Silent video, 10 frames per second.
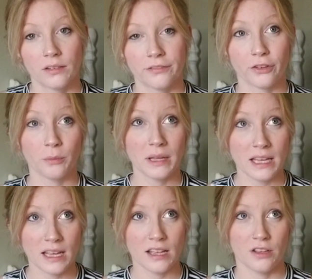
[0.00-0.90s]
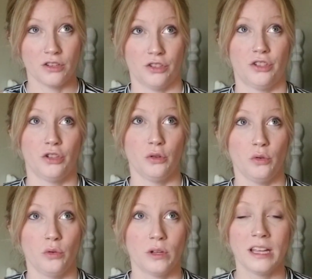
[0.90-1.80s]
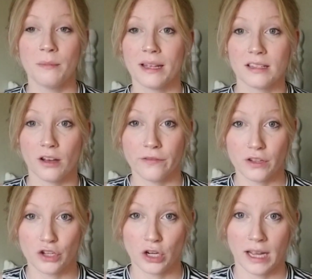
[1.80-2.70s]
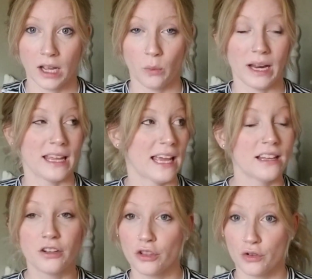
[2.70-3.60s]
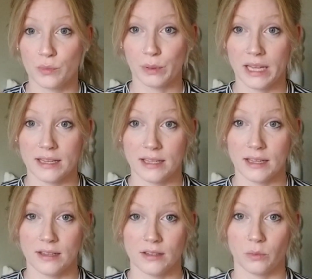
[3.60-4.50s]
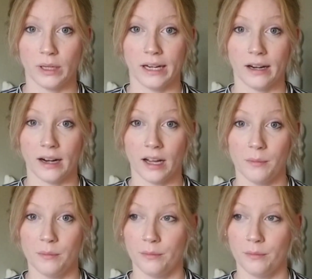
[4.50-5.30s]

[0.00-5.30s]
for me is to keep myself in check when I get into those places where I'm